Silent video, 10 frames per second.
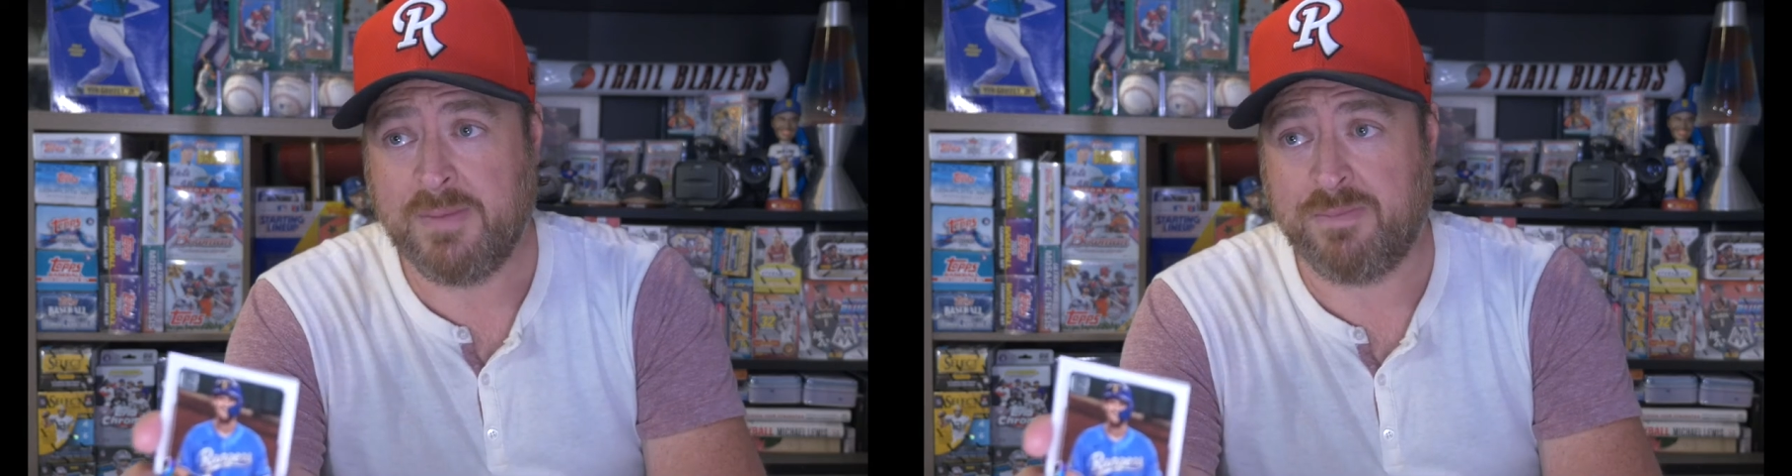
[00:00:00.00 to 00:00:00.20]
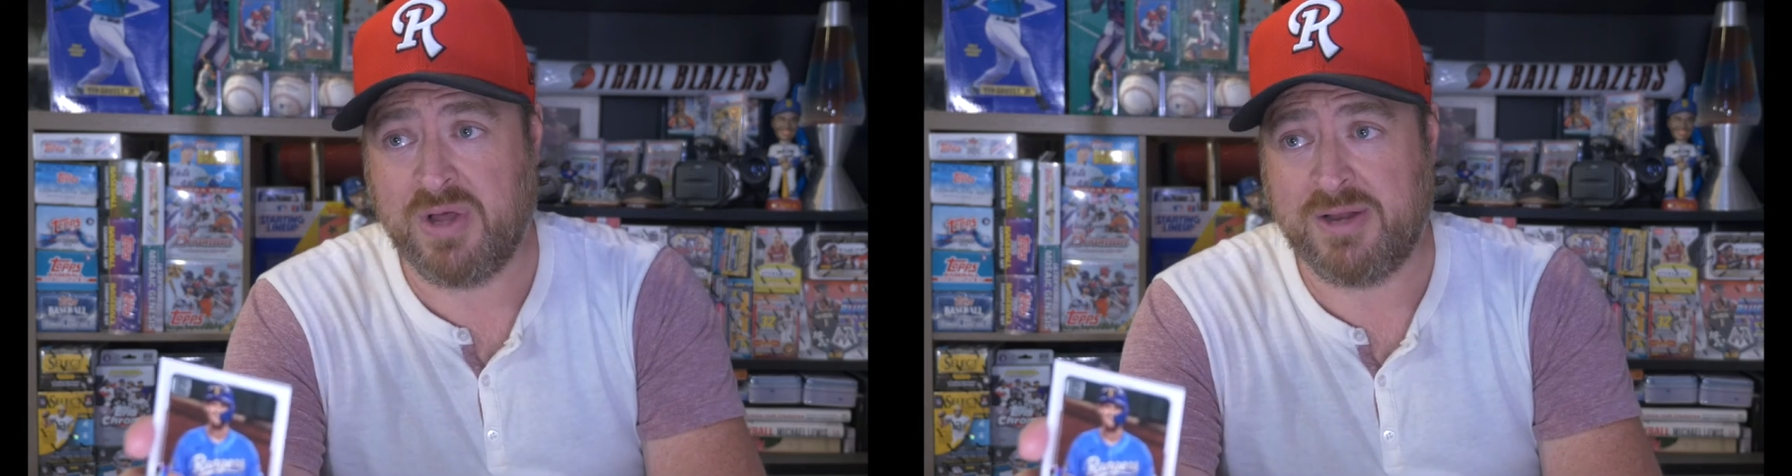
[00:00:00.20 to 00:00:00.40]

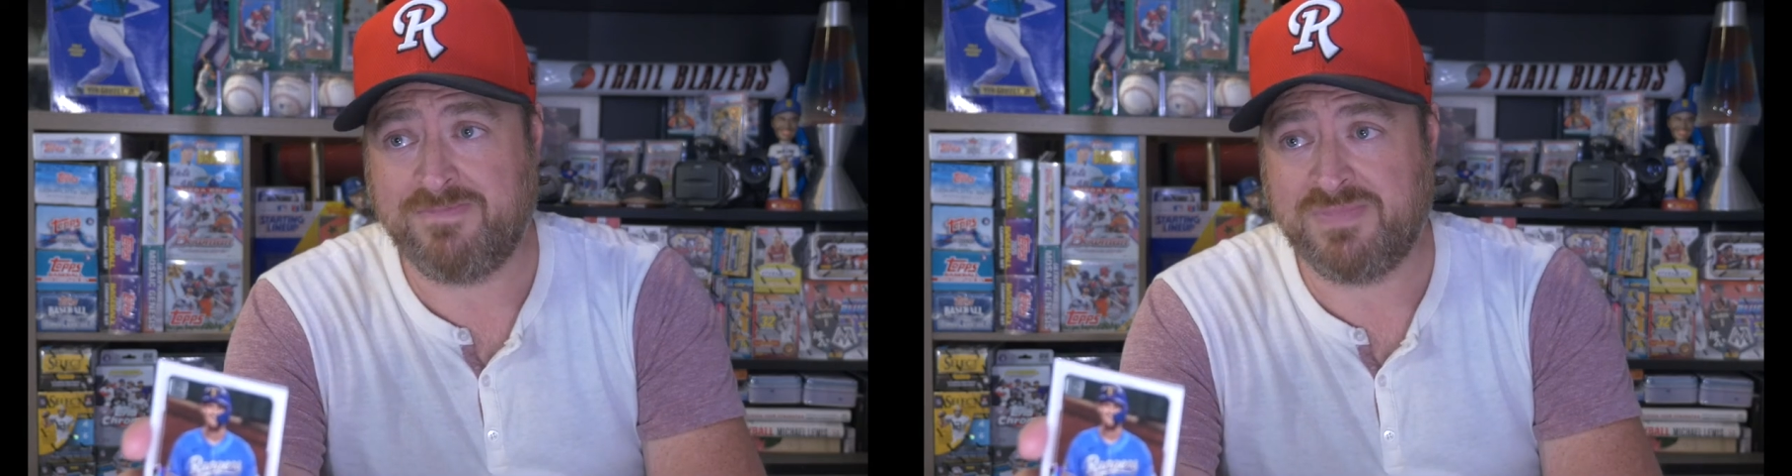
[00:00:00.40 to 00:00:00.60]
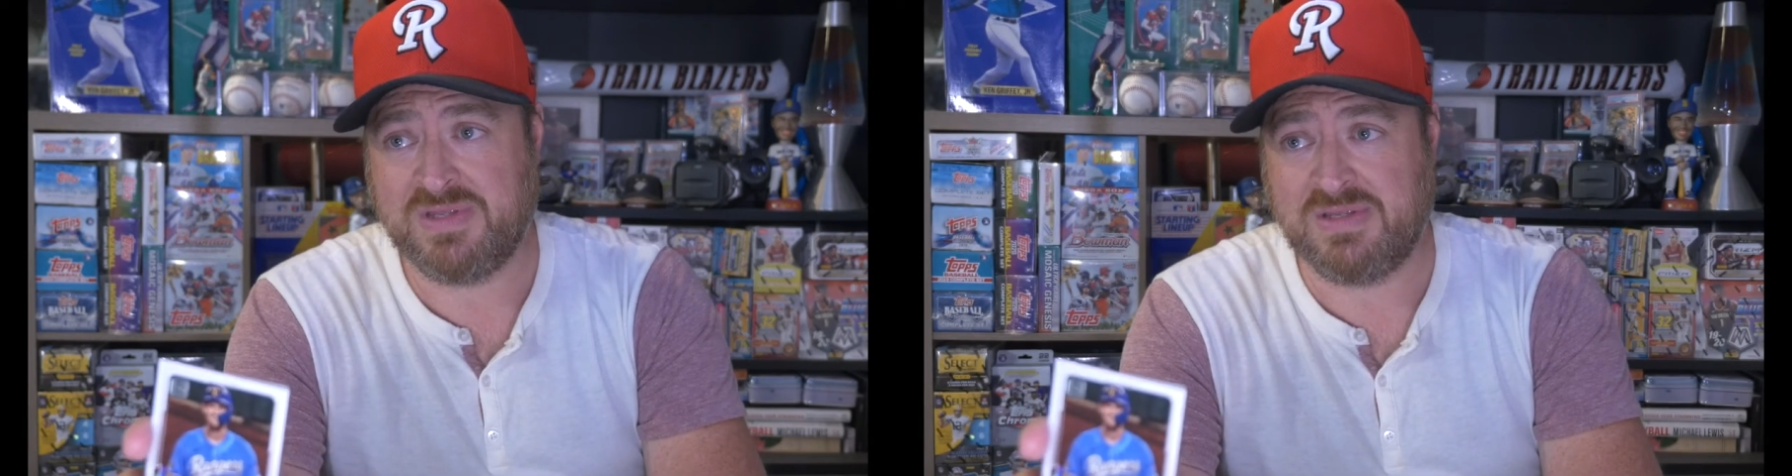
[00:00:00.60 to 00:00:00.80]

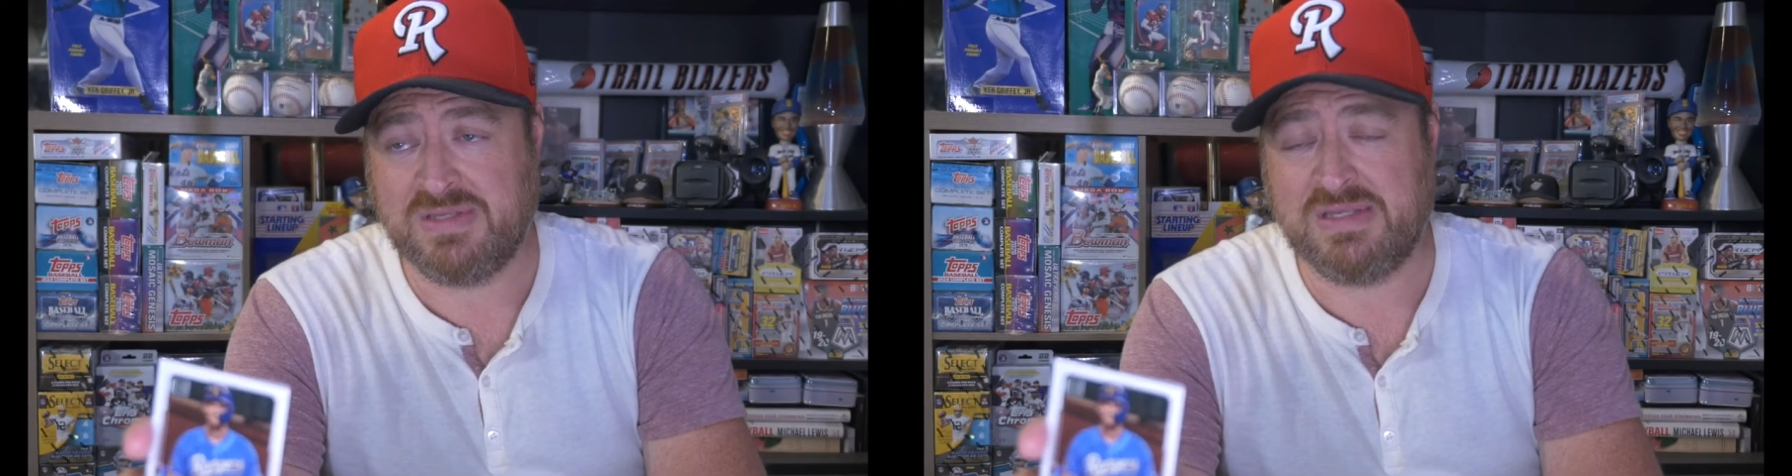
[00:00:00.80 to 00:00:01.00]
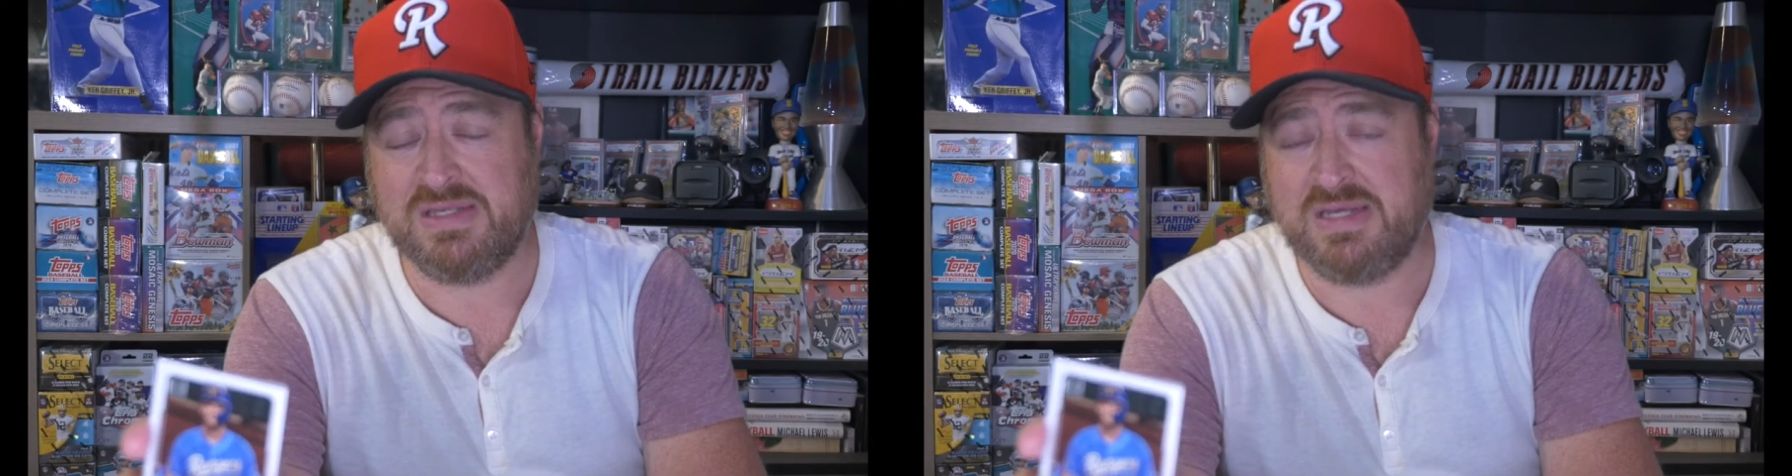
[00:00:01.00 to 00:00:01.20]
but
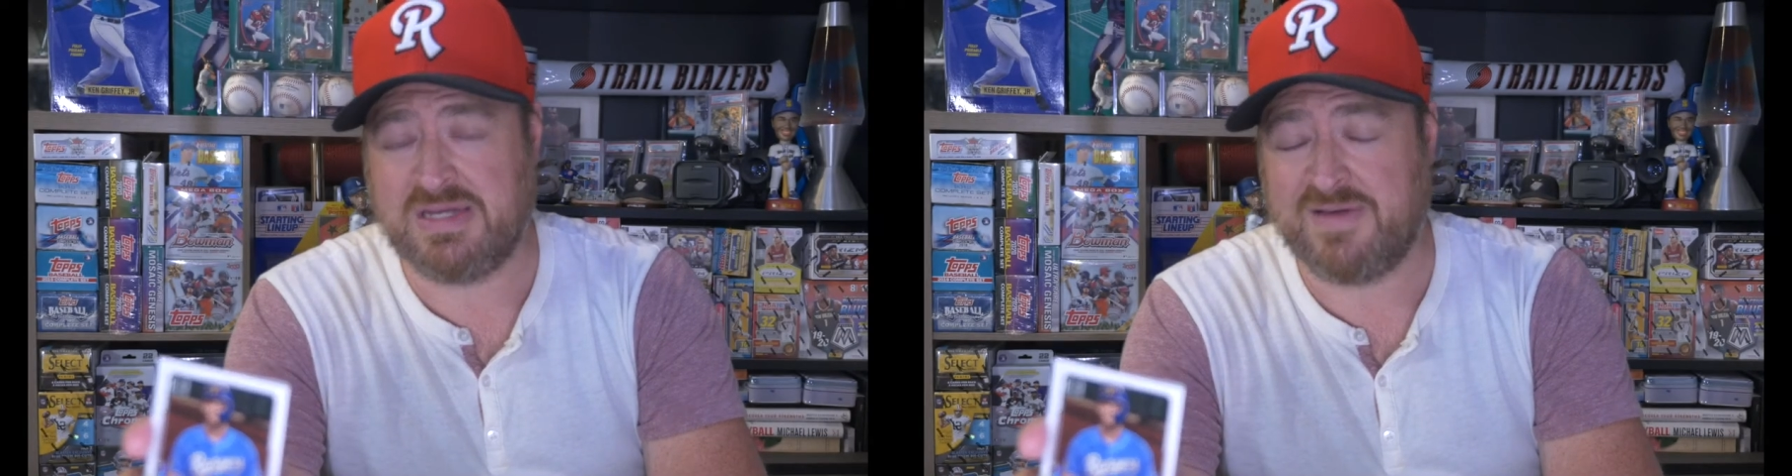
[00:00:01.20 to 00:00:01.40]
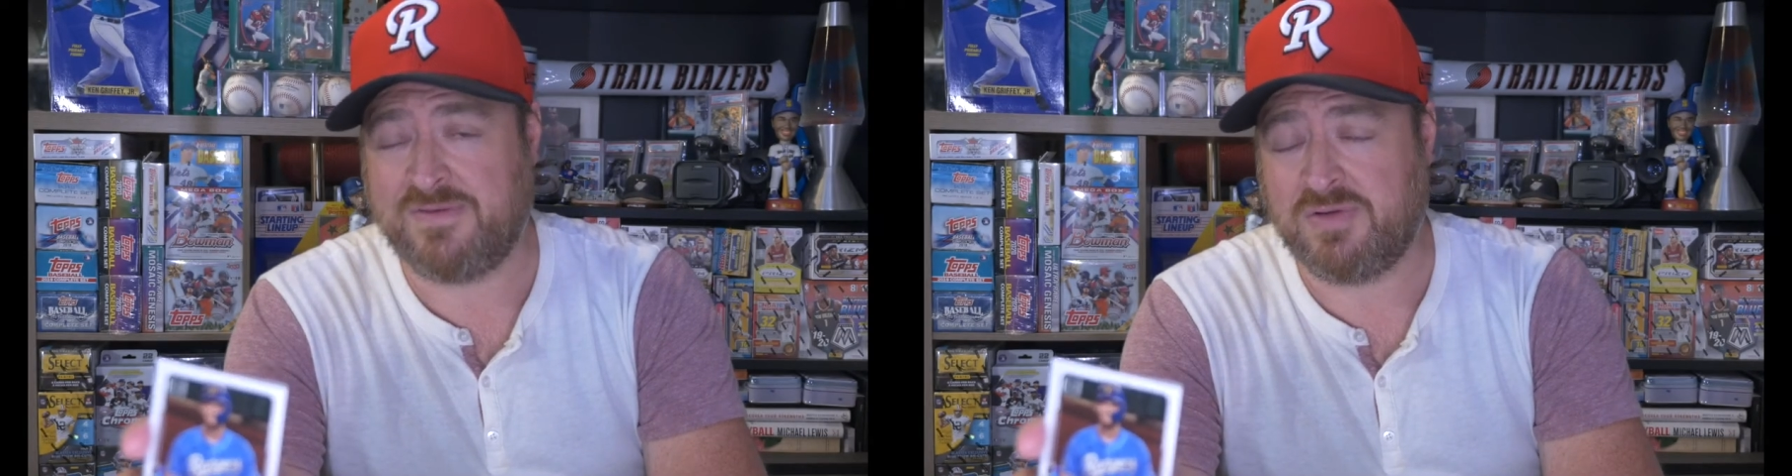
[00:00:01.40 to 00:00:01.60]
he
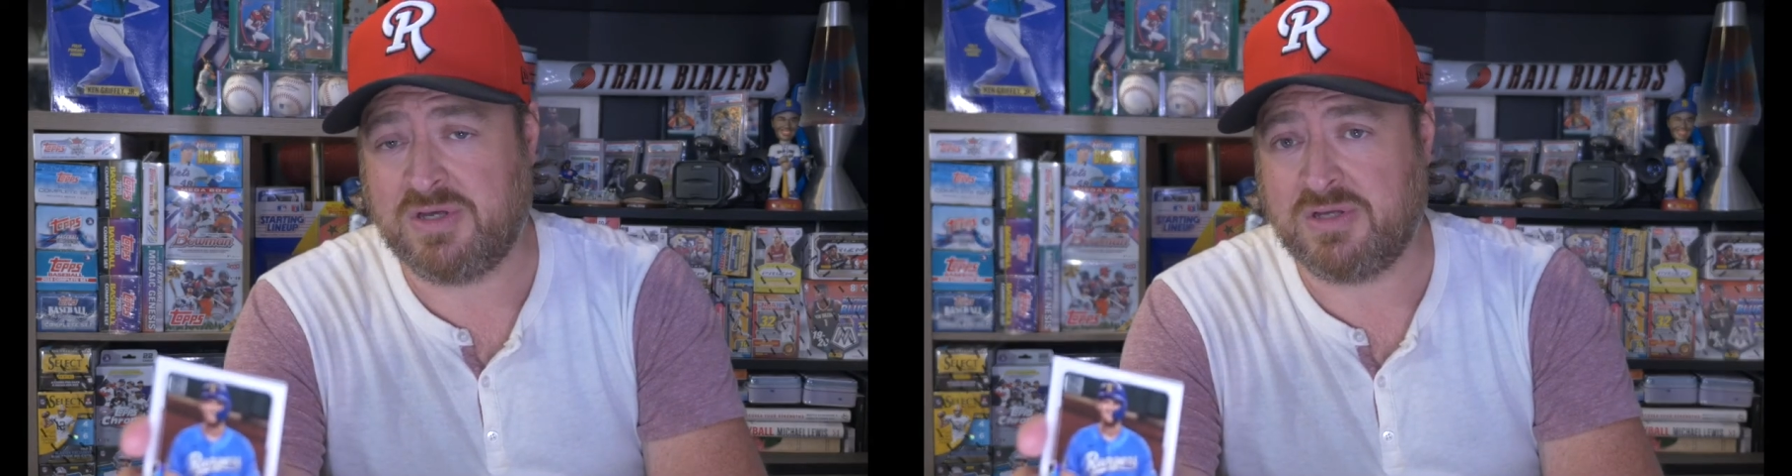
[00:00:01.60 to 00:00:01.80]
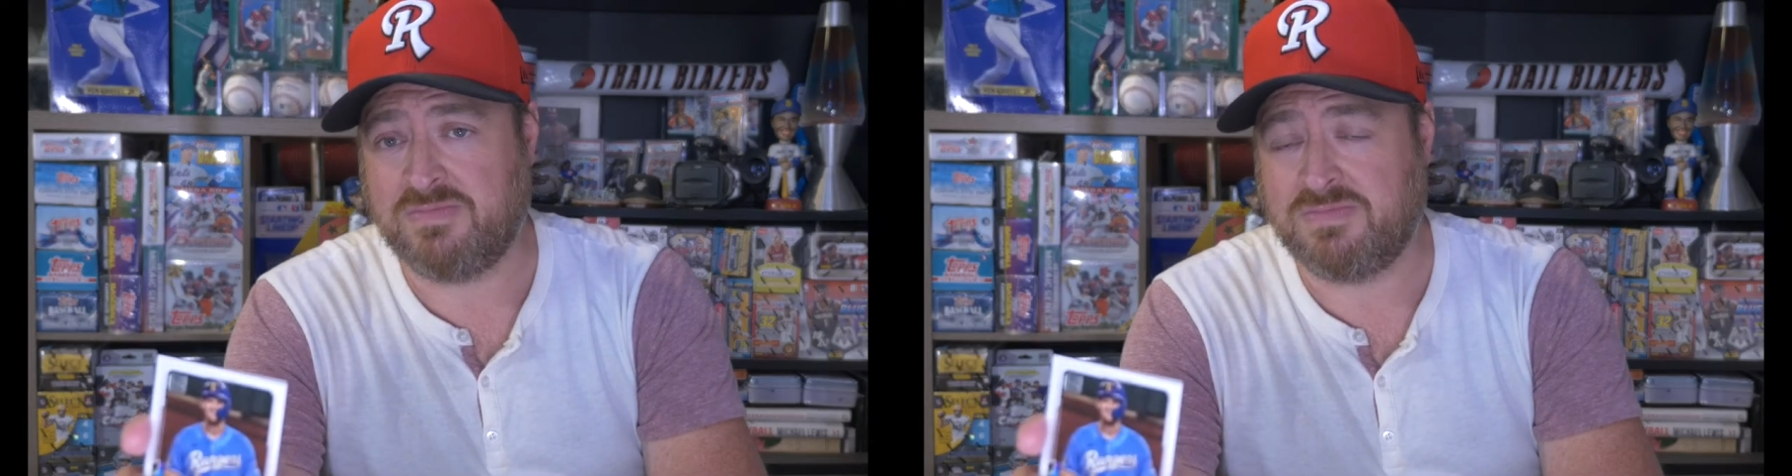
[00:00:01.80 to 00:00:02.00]
definitely
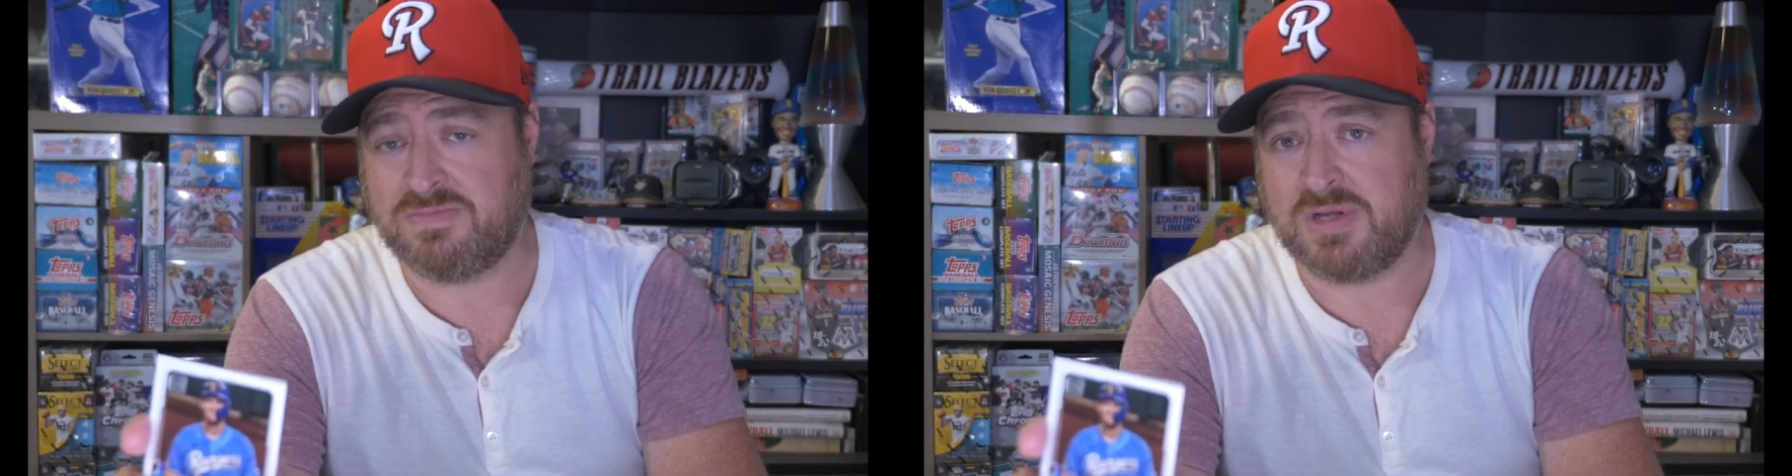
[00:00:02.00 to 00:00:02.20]
could,